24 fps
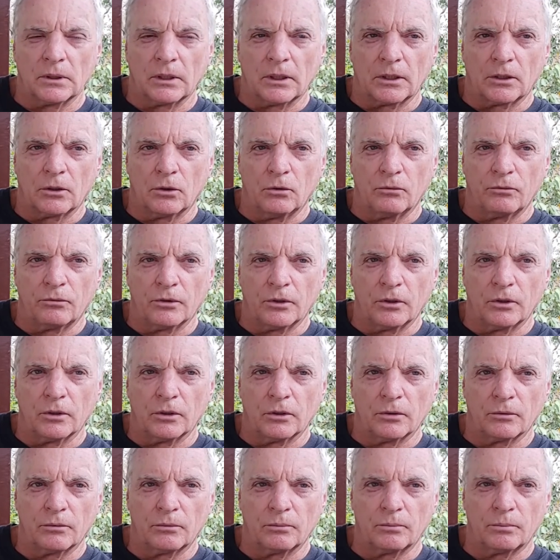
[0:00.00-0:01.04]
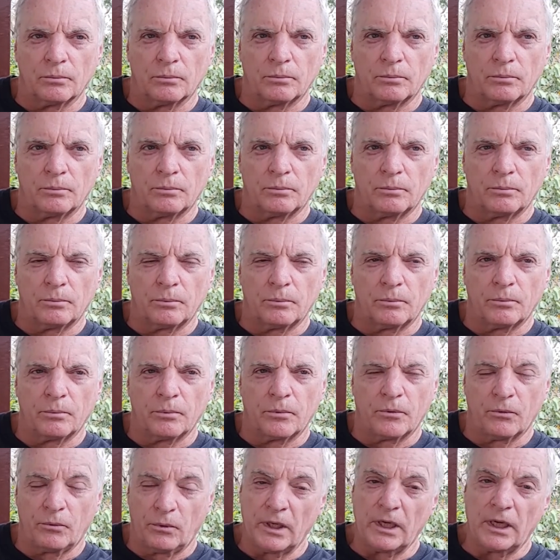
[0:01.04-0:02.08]
I go for
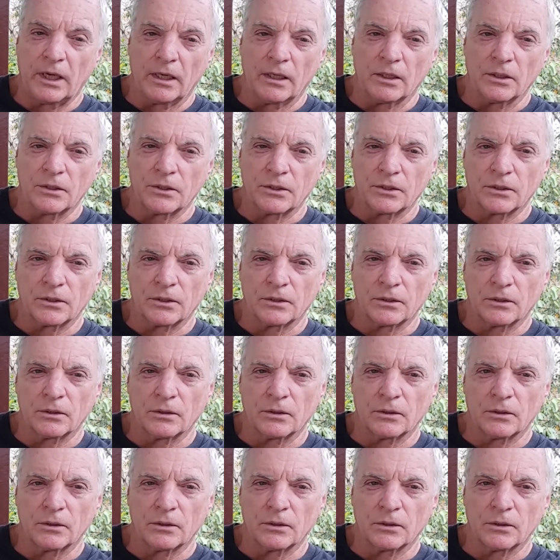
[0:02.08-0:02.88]
3 days